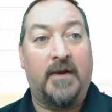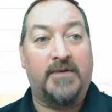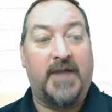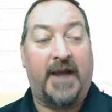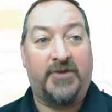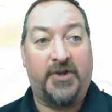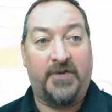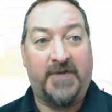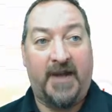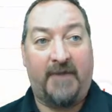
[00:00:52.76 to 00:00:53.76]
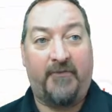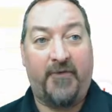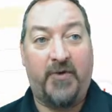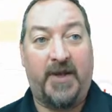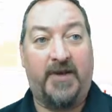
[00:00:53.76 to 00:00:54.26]
slideshows that I've
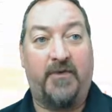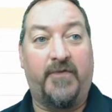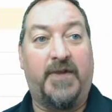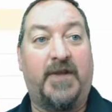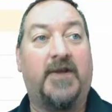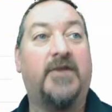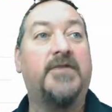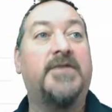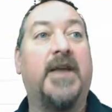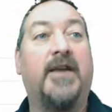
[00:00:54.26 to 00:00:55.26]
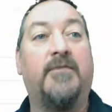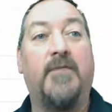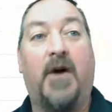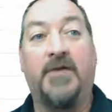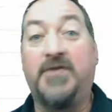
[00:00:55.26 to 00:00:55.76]
created over the years
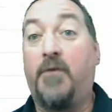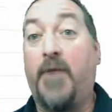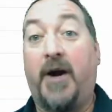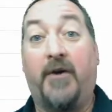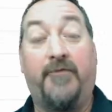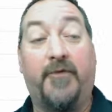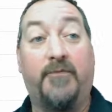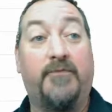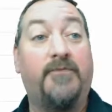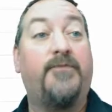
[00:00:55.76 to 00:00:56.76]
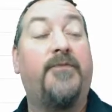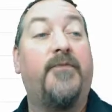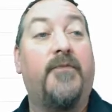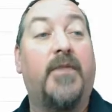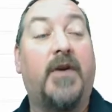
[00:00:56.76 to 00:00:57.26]
and also borrowed from
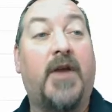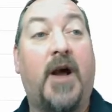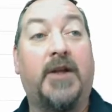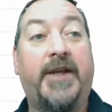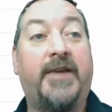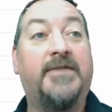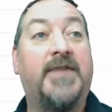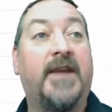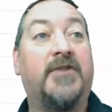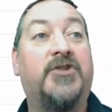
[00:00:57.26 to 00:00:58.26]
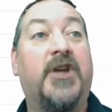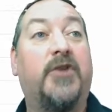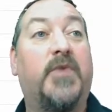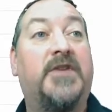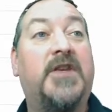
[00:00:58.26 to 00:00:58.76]
colleagues and
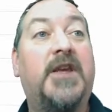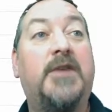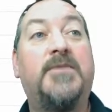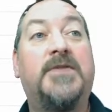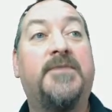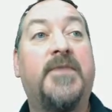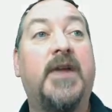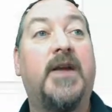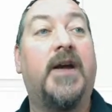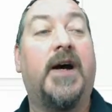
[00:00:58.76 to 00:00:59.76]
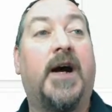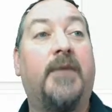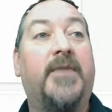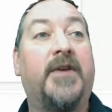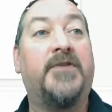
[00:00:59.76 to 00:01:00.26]
shared with teams.
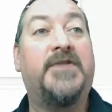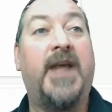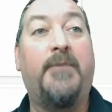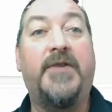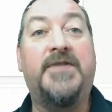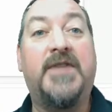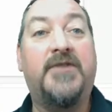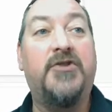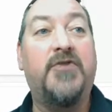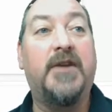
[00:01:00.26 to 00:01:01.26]
There's templates that you